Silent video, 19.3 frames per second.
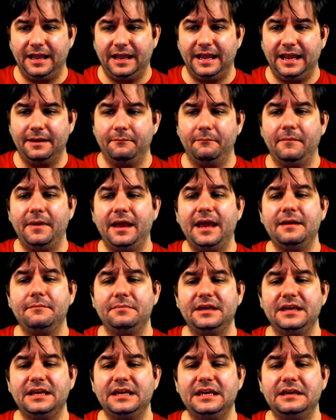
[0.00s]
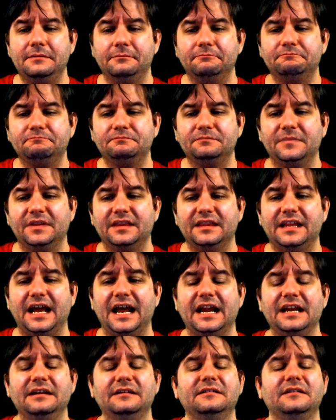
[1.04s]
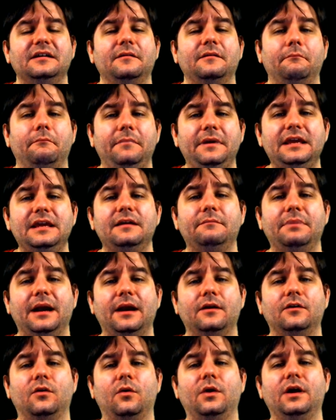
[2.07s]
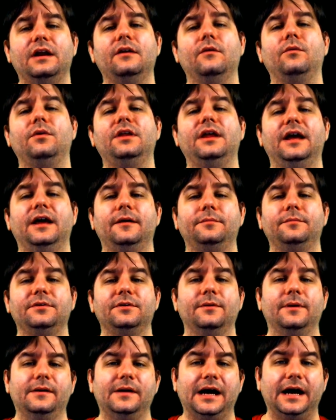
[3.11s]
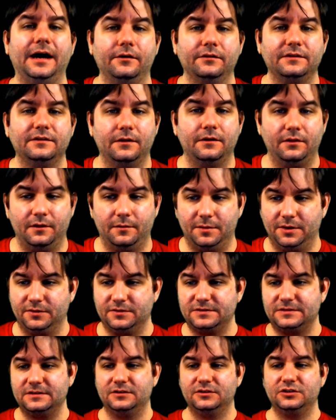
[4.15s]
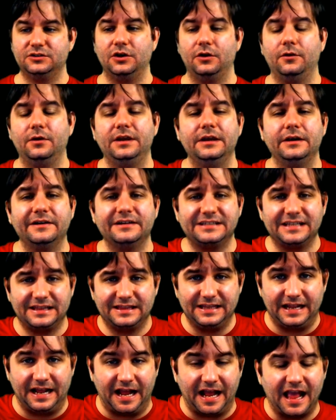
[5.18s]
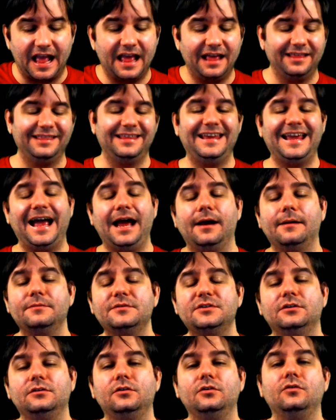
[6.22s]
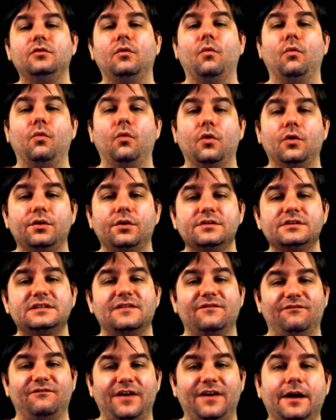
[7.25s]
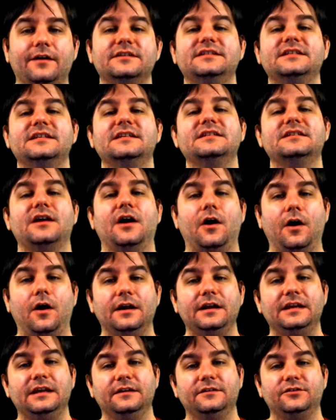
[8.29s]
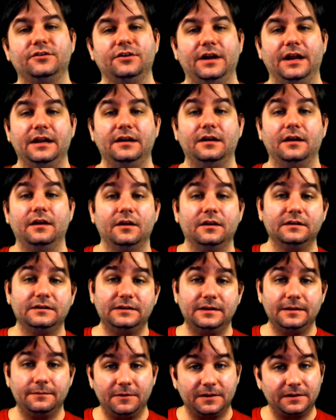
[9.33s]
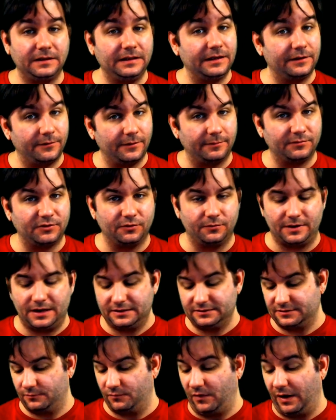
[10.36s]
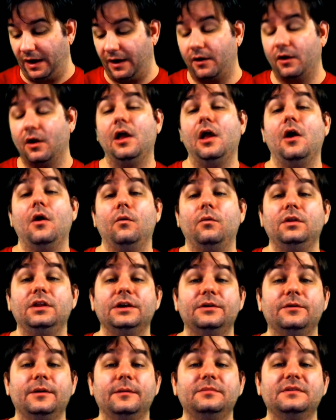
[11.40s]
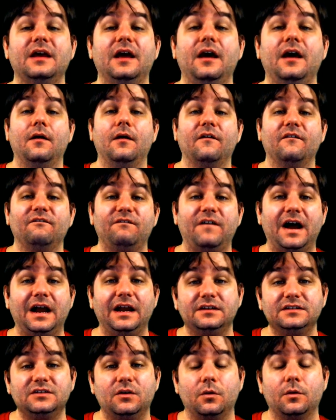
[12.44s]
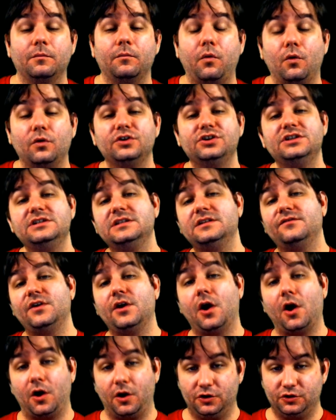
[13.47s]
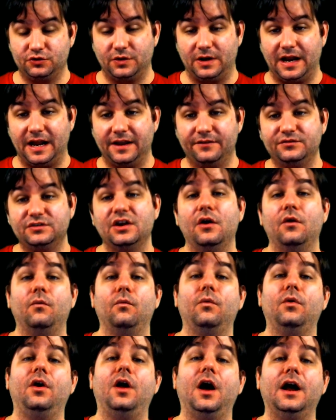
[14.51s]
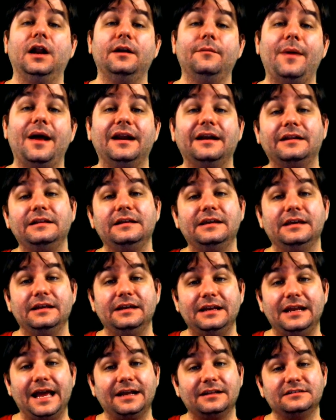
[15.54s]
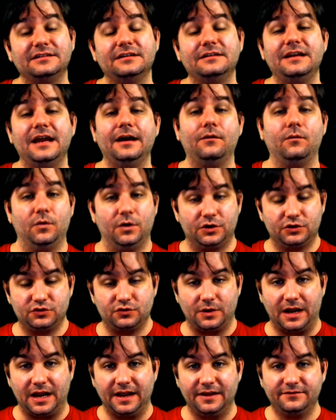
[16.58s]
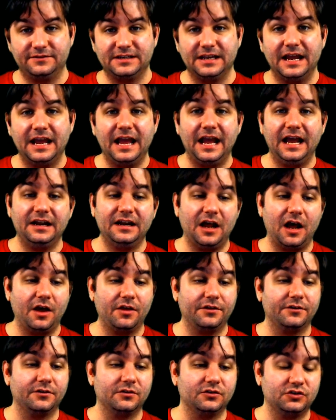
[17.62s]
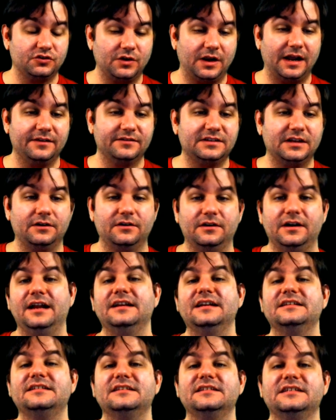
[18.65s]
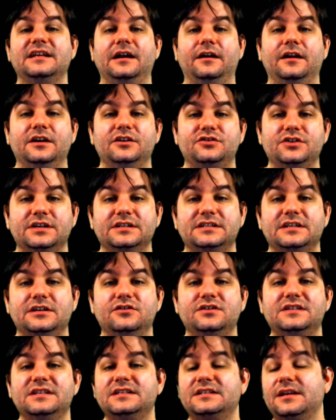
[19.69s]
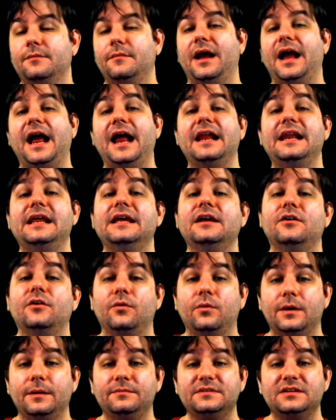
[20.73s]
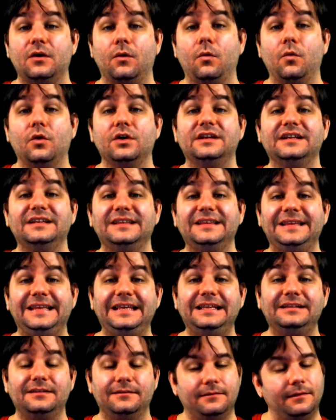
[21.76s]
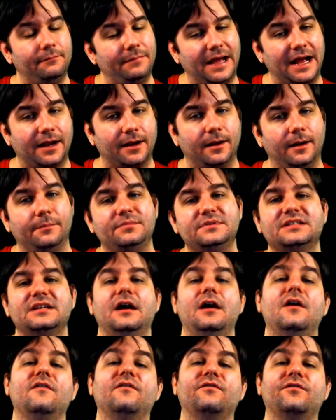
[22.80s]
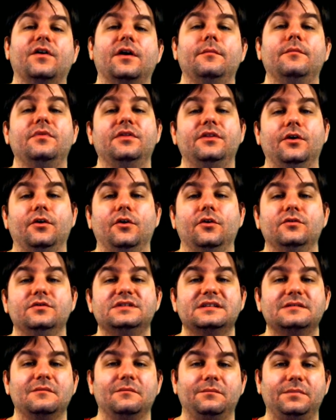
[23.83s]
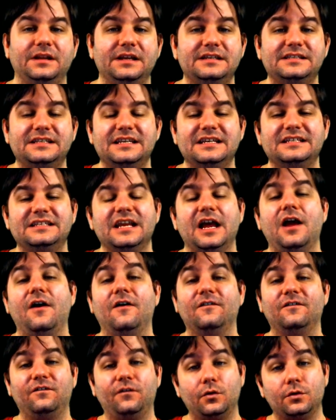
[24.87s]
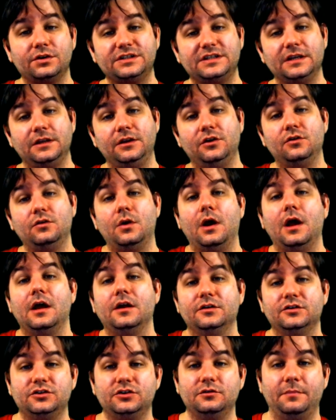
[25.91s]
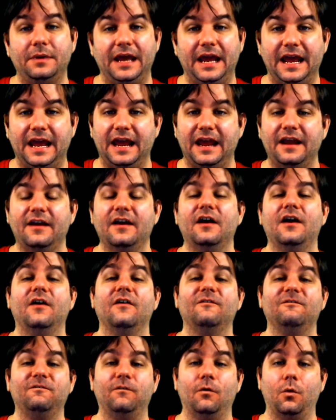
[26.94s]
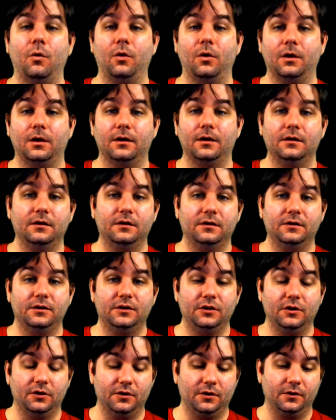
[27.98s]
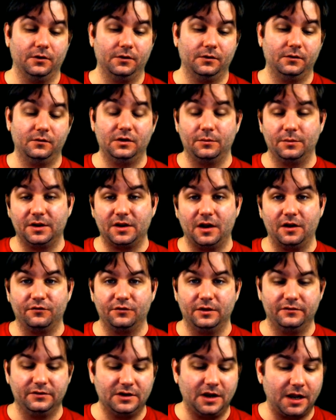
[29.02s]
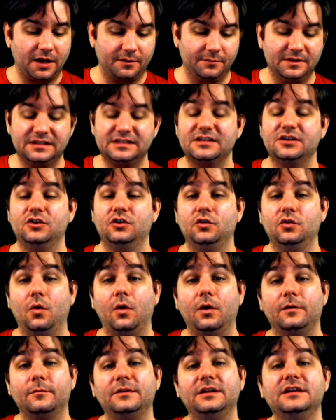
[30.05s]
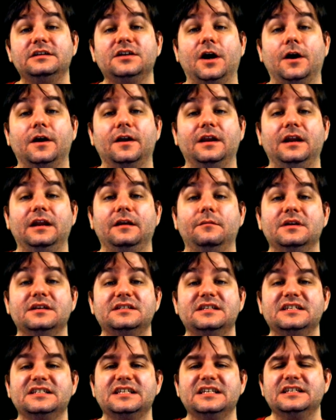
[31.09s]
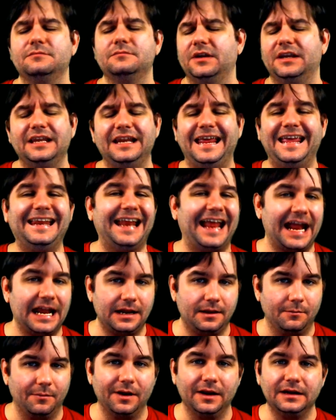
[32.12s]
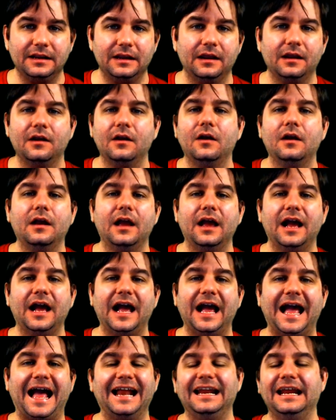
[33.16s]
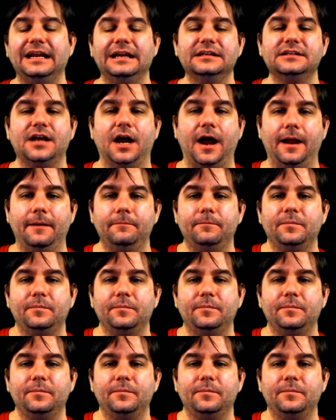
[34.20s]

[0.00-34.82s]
It may be that being paranoid will help you out the most. So here's the thing. The absolute worst viruses on the internet, typically crypto ransomware, will encrypt files or portions of your hard drives will automatically connect to network drives and other drives that are not necessarily addressed in your system and encrypt or delete the backups from those places, forcing you to pay for your the recovery of your documents, normally targeting businesses, but can hit anybody at any time.